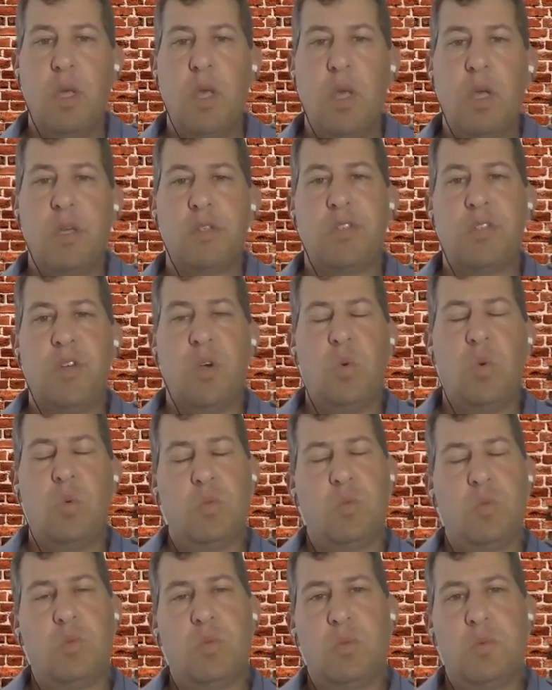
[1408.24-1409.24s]

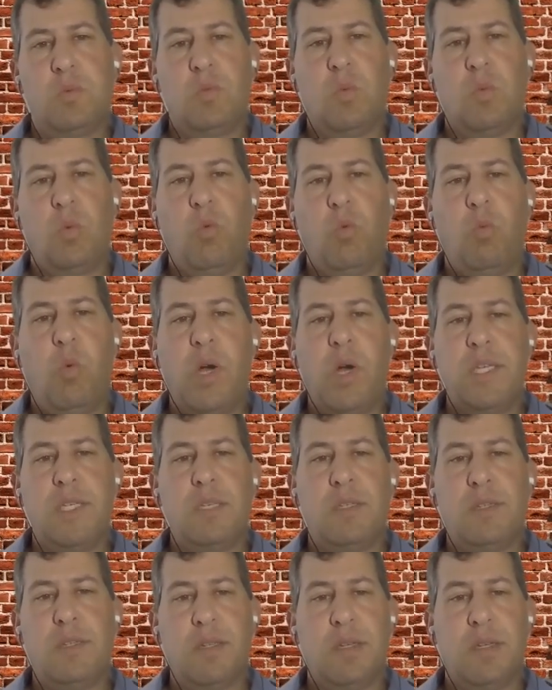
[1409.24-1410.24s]
So what
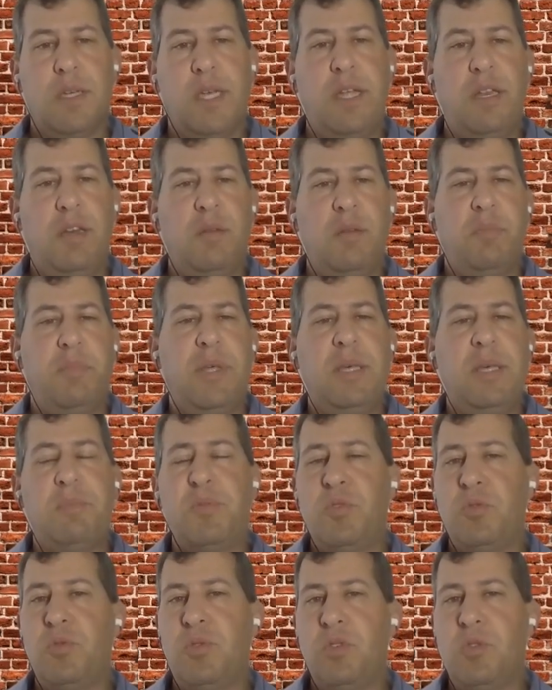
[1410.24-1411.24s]
can
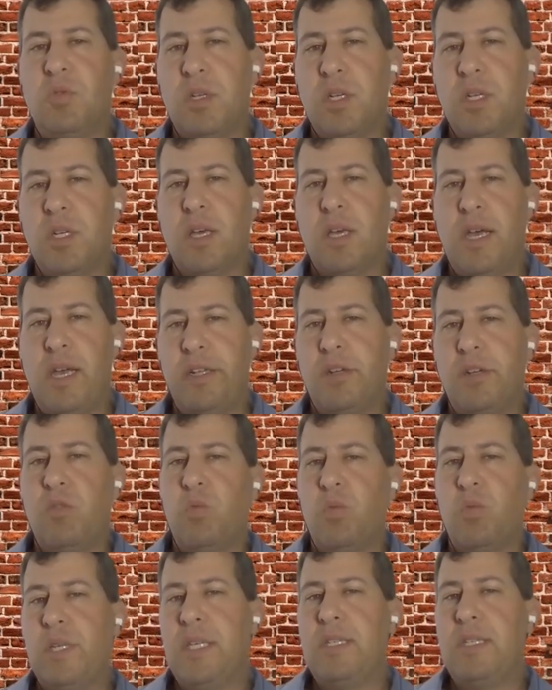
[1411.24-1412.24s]
people do to kind
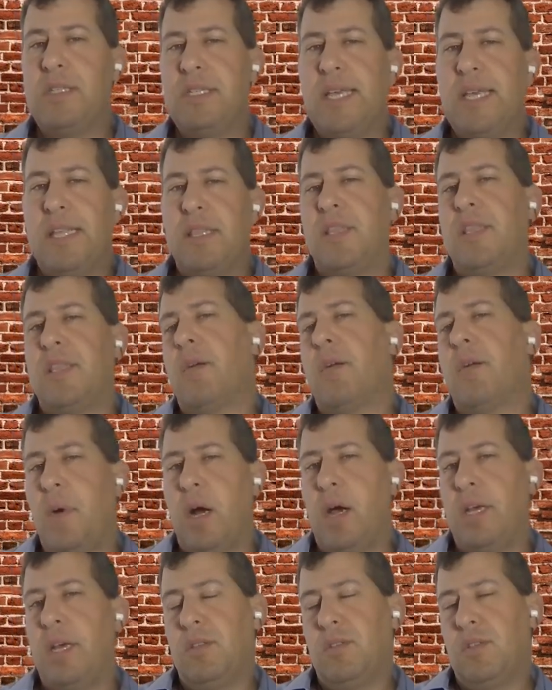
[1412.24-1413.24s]
of reset their
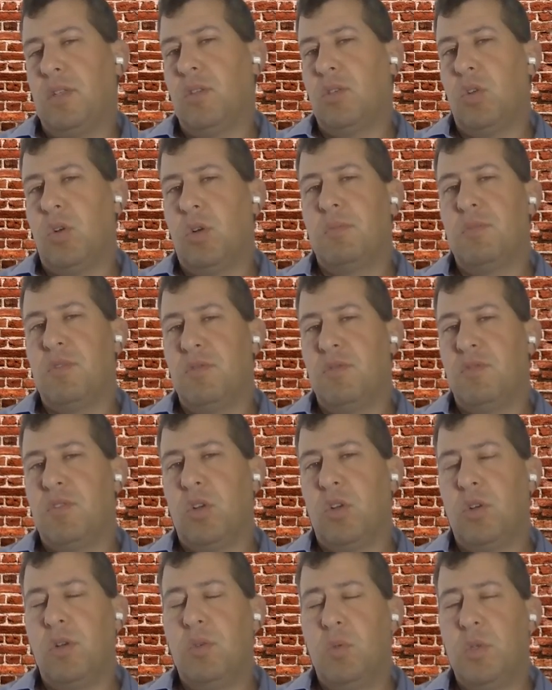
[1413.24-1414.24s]
minds in terms of,
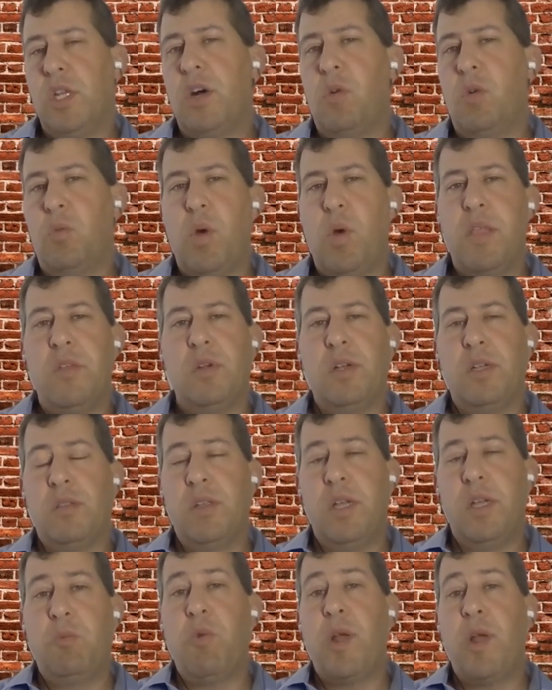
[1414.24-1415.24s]
you know, whether
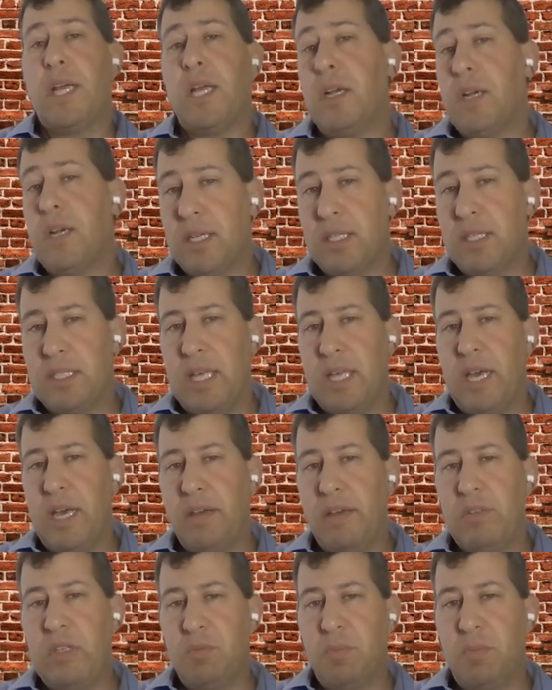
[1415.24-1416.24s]
they recognize they
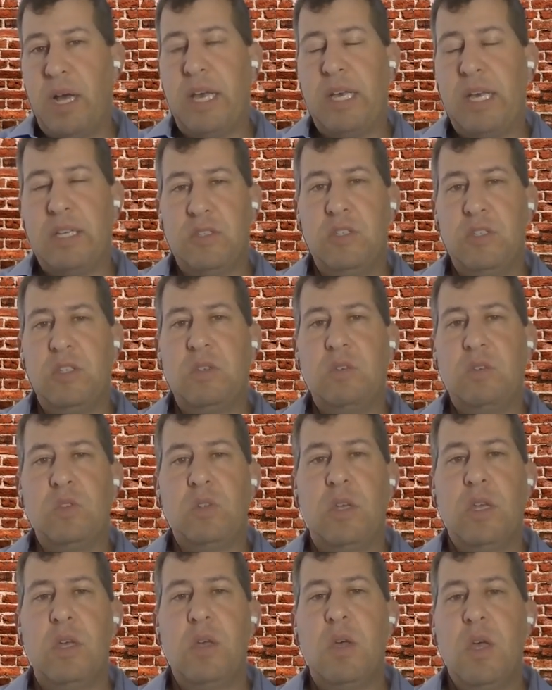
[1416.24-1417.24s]
have these
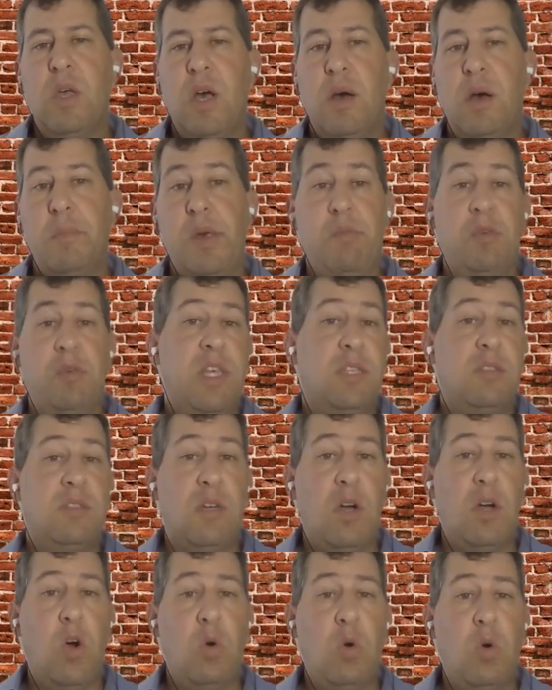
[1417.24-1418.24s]
biases, or maybe they
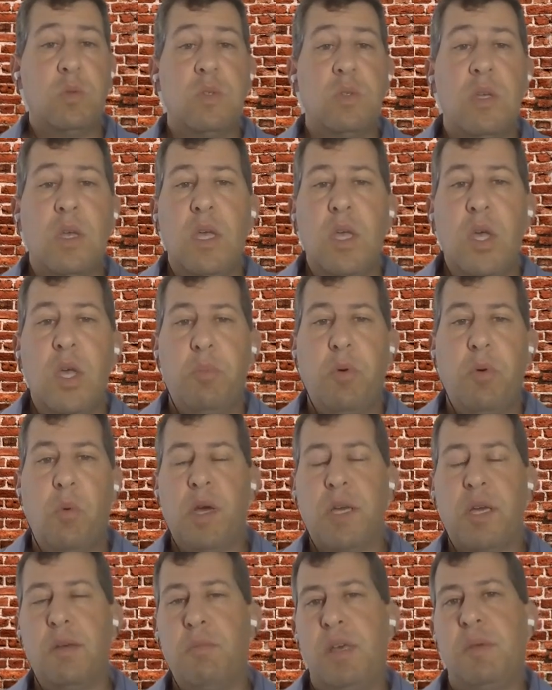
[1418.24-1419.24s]
don't, but
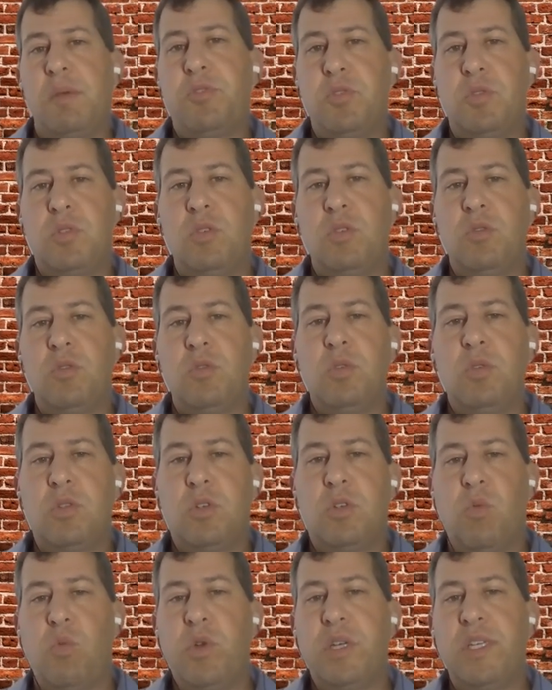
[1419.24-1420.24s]
what can people do
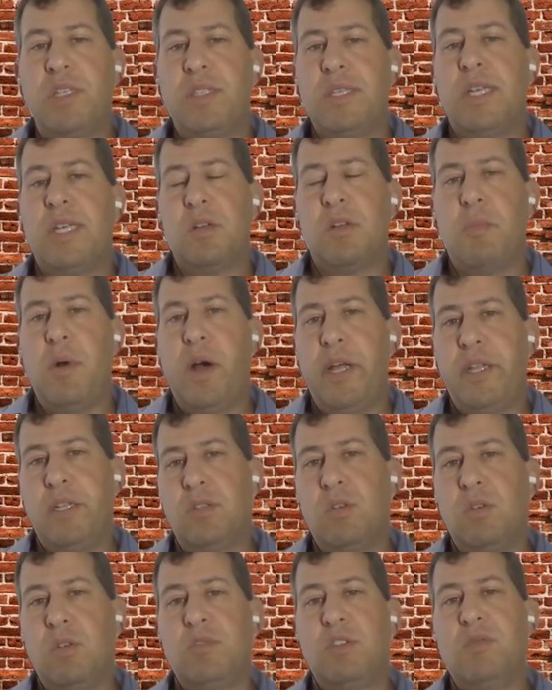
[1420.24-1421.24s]
to reset their mind
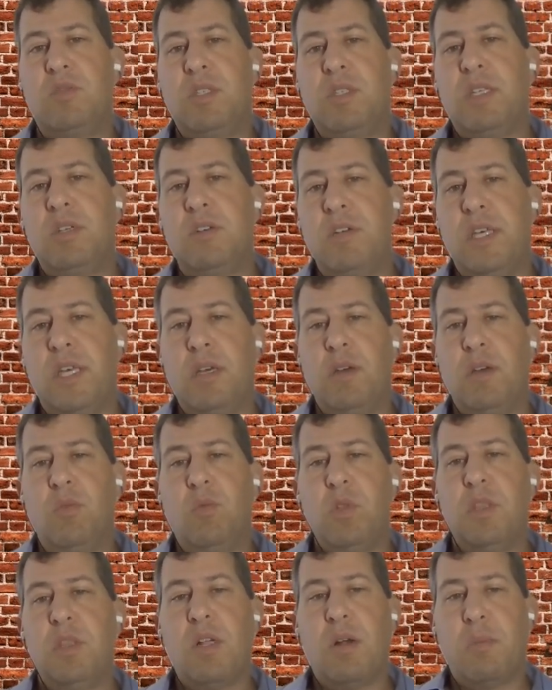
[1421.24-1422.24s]
in terms of dealing
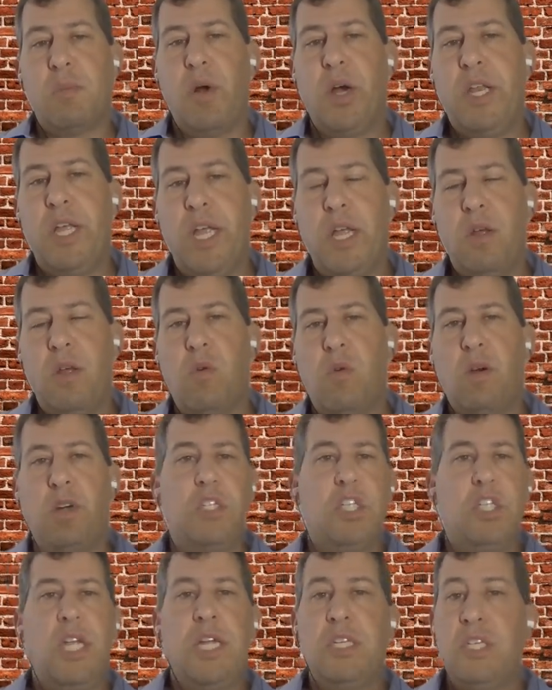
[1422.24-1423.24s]
with their money or
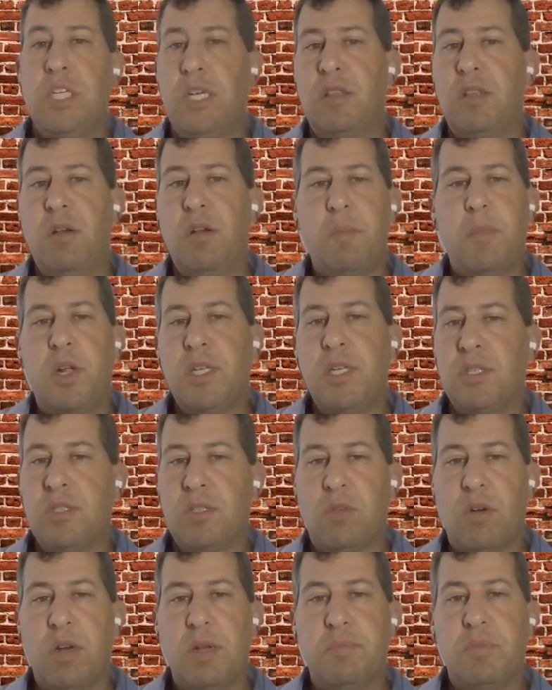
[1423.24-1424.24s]
changing their money
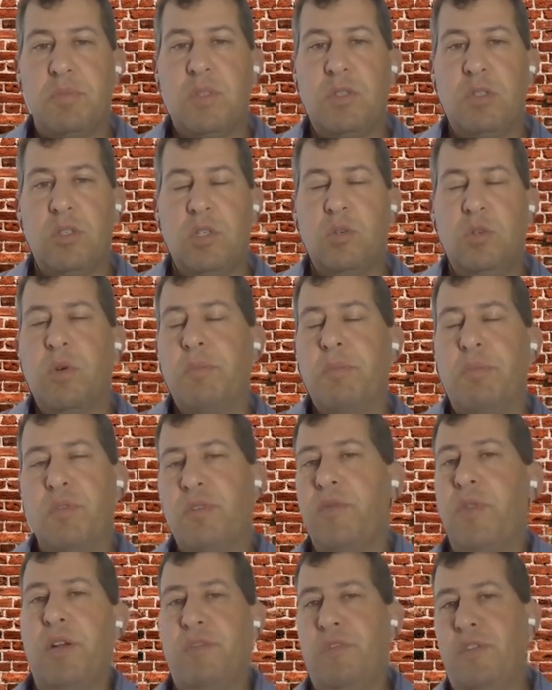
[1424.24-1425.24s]
scripts to
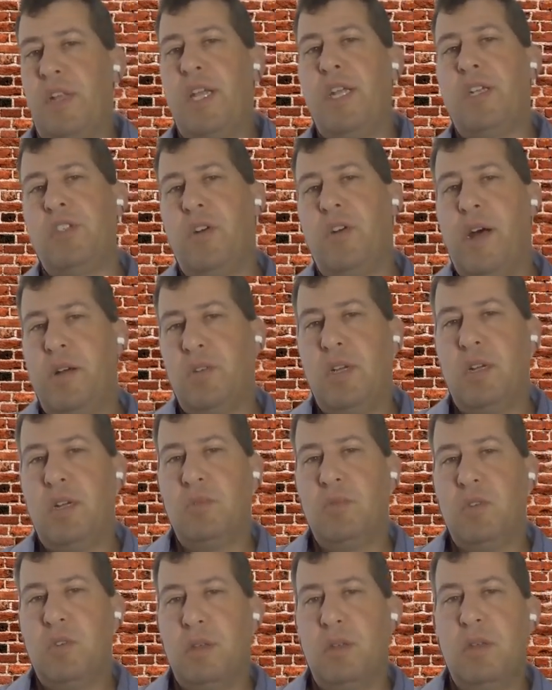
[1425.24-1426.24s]
improve their financial outcomes?